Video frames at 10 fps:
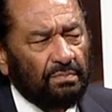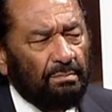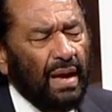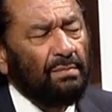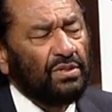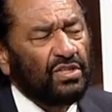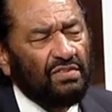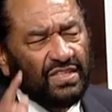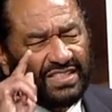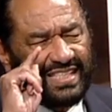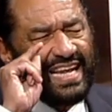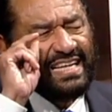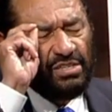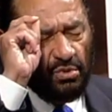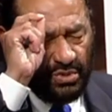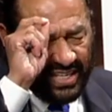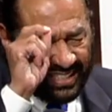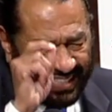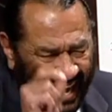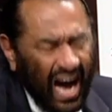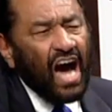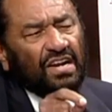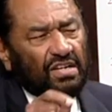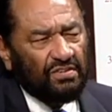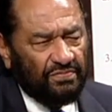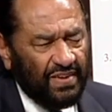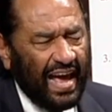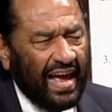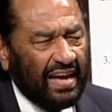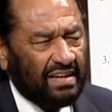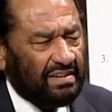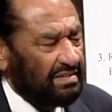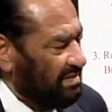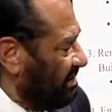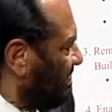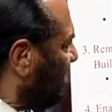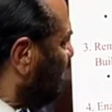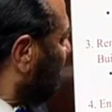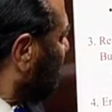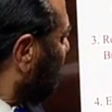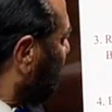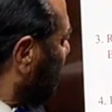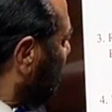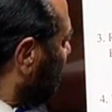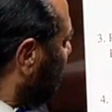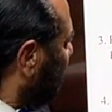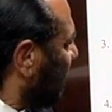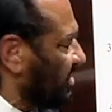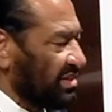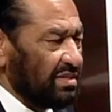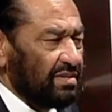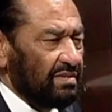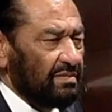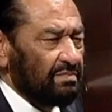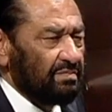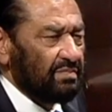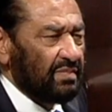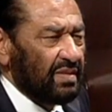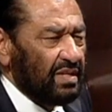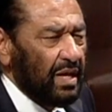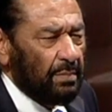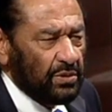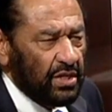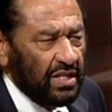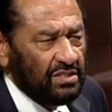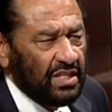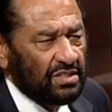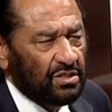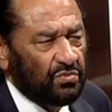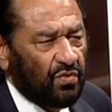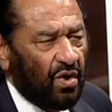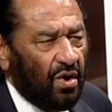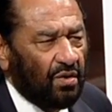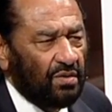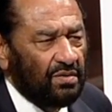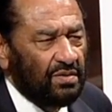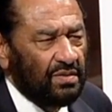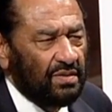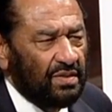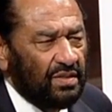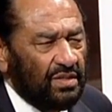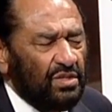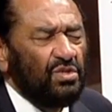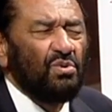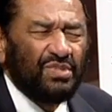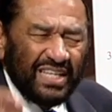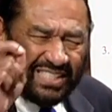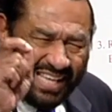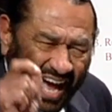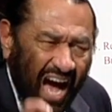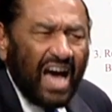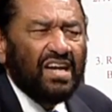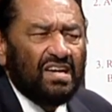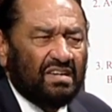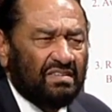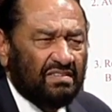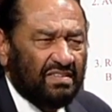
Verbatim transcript: Members of the Senate, you dishonor the flag when you do this. Liberty and justice for all. You dishonor